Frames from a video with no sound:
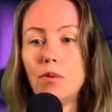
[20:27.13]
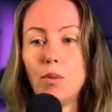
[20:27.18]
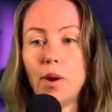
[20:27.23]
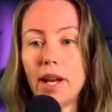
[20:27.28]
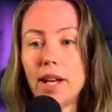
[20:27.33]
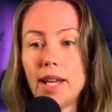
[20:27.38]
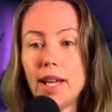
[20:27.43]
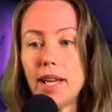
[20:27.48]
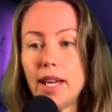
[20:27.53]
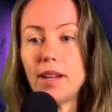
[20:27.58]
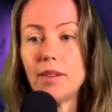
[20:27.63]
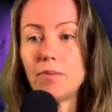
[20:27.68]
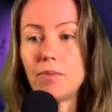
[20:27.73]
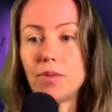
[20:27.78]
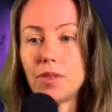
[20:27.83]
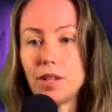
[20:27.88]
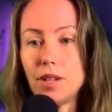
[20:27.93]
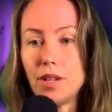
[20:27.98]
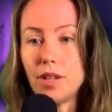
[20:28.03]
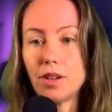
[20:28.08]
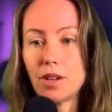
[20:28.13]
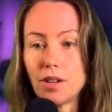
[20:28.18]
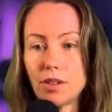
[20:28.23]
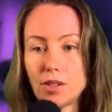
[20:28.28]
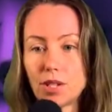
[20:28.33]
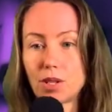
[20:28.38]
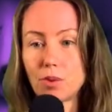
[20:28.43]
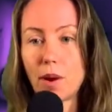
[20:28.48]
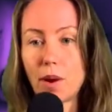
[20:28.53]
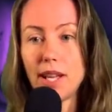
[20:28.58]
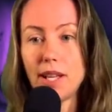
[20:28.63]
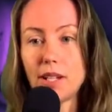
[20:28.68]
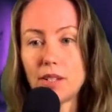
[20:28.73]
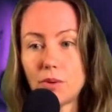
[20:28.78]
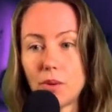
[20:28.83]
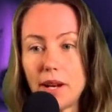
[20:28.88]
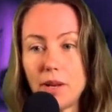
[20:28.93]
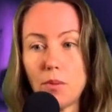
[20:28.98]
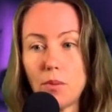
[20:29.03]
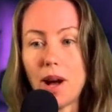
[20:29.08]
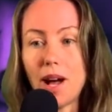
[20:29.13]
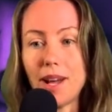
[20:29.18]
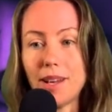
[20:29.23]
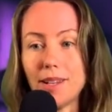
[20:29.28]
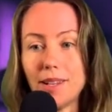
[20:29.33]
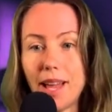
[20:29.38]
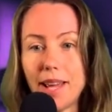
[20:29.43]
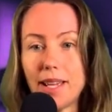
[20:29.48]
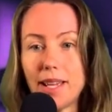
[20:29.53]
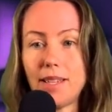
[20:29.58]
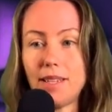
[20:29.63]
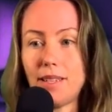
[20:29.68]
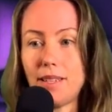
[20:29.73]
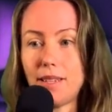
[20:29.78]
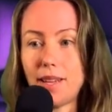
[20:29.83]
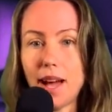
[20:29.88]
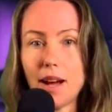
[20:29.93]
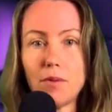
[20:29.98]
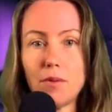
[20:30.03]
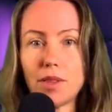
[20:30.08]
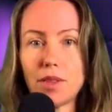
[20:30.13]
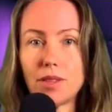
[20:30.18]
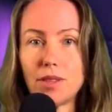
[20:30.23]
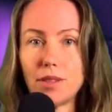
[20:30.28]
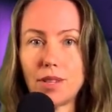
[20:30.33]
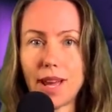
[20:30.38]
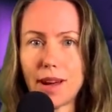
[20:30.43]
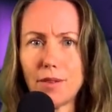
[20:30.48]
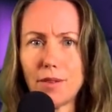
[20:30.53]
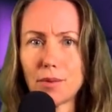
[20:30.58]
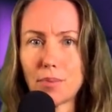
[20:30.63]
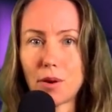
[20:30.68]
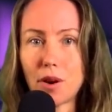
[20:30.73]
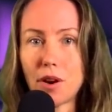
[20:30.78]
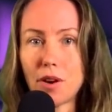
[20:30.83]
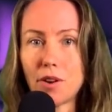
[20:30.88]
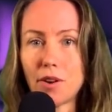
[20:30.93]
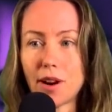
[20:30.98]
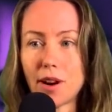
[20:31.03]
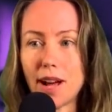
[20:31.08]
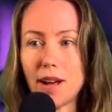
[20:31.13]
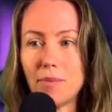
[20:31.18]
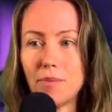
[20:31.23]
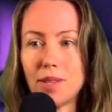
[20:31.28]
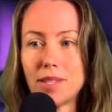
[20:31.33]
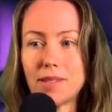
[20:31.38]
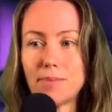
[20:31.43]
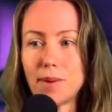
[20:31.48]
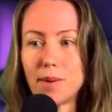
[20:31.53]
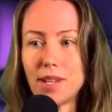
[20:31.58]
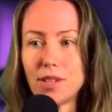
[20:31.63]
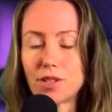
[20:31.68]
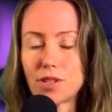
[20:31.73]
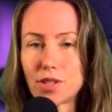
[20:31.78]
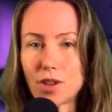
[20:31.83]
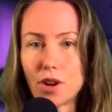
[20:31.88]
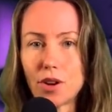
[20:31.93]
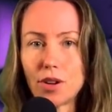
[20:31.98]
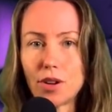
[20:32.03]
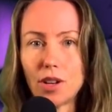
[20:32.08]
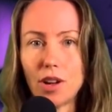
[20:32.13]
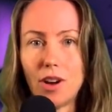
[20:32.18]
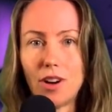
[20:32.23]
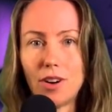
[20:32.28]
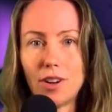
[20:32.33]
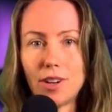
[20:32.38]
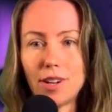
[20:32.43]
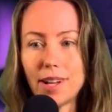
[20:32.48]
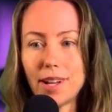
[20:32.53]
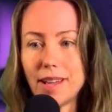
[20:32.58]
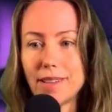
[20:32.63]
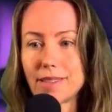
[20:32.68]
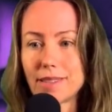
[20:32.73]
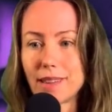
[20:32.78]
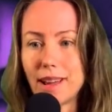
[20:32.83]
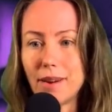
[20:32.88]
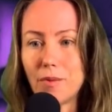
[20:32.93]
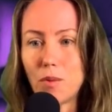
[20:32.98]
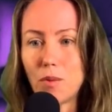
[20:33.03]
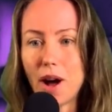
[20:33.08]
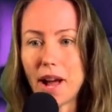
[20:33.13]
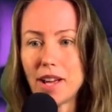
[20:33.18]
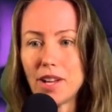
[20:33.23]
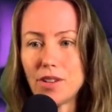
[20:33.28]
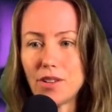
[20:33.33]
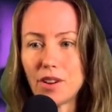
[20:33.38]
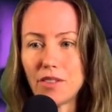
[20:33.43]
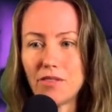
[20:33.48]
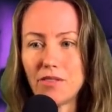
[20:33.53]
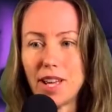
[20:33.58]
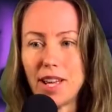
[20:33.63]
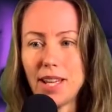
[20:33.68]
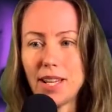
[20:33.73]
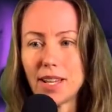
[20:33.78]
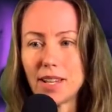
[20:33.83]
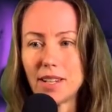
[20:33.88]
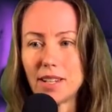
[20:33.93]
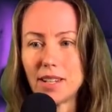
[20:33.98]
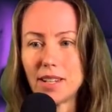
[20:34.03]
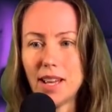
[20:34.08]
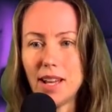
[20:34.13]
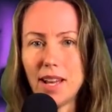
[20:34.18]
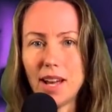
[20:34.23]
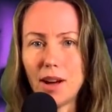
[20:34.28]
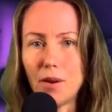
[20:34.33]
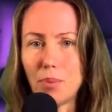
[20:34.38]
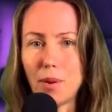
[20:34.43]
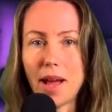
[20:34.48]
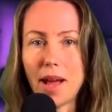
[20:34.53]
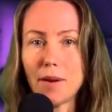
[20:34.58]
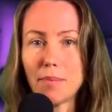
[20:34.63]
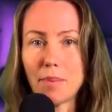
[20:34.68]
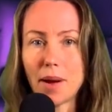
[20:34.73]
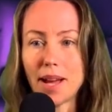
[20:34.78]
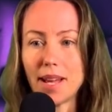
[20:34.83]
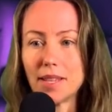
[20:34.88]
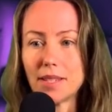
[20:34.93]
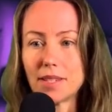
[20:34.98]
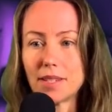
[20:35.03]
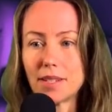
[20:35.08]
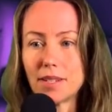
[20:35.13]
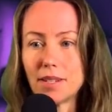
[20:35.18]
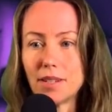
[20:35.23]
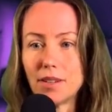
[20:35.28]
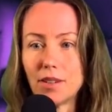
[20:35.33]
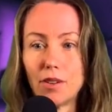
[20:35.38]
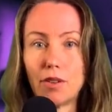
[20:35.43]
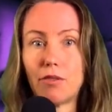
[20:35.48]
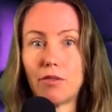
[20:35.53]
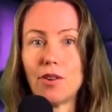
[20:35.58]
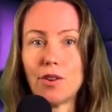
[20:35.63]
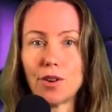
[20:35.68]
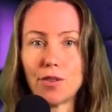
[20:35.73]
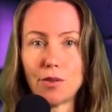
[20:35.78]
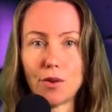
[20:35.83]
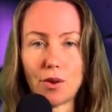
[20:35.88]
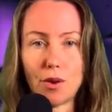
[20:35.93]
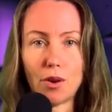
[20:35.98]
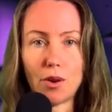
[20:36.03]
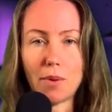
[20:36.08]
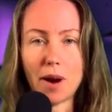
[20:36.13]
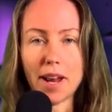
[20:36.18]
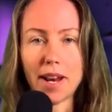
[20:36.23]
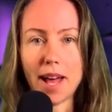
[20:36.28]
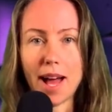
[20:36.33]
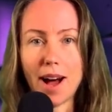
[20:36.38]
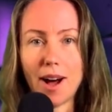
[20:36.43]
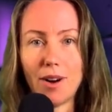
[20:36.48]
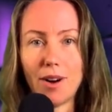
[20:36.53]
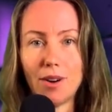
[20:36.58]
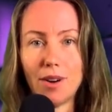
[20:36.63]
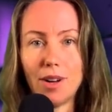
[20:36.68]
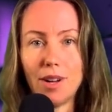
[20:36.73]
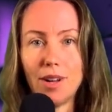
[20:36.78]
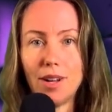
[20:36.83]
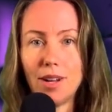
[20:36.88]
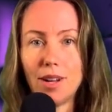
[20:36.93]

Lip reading: Whitney, it's 2021. Like, get with the program. This has been so long. It's like, why are you not vegan or plant-based or frugivore by now?